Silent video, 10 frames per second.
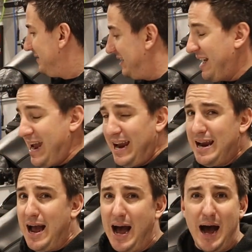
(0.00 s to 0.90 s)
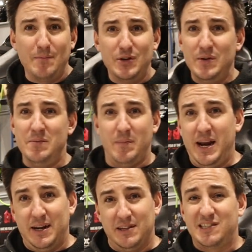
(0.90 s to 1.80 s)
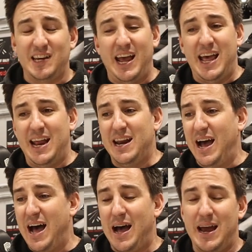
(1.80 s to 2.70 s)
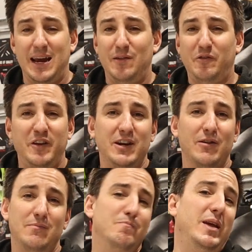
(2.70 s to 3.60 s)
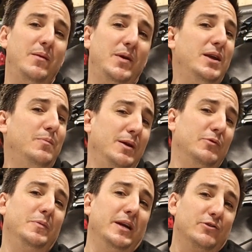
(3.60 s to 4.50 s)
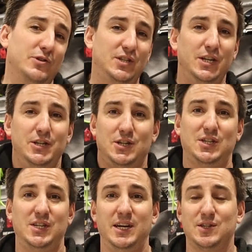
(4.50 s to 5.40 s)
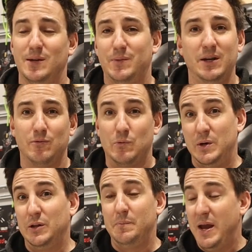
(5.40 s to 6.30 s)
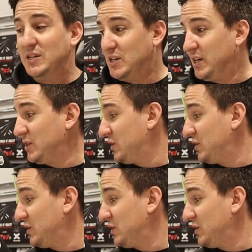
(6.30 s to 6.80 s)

Today, I'm doing maintenance, and I figured maybe people would be interested in just seeing something real basic.